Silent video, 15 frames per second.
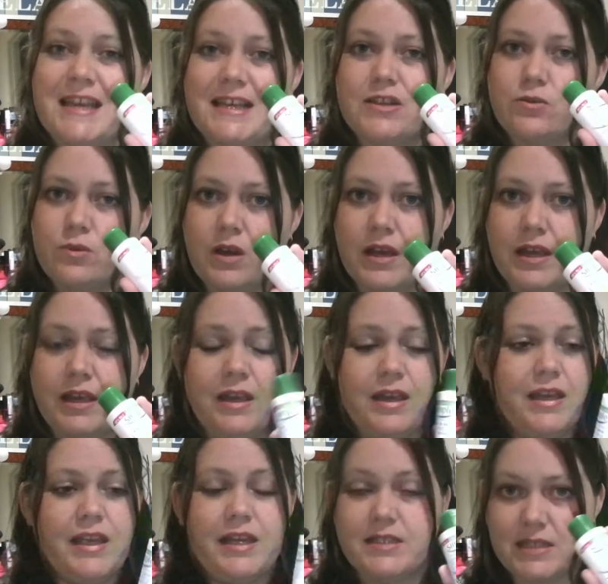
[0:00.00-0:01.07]
that's why
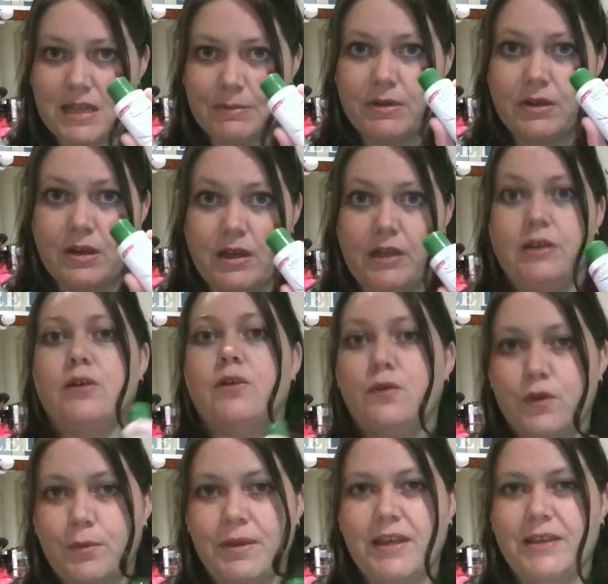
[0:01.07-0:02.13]
it's number 9
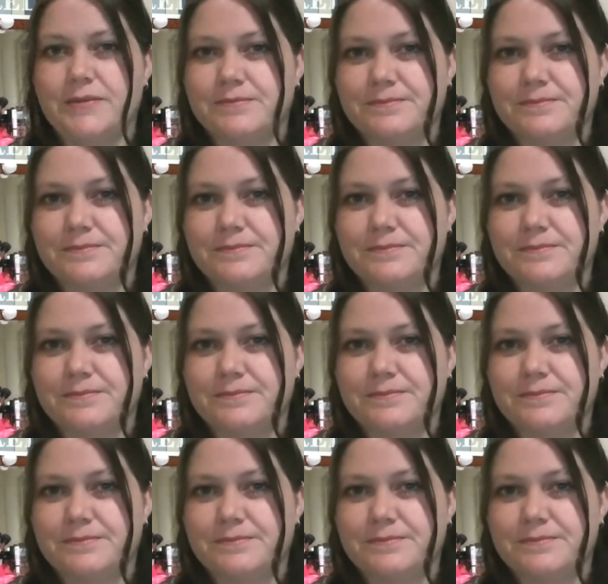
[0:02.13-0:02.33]
for me.